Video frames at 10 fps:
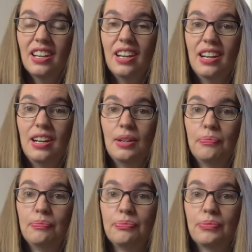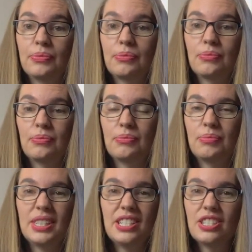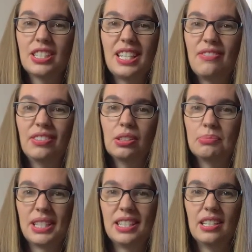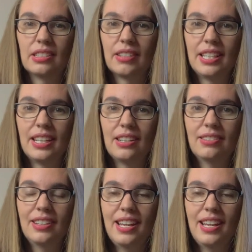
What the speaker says: but they feel a little bit snug right now,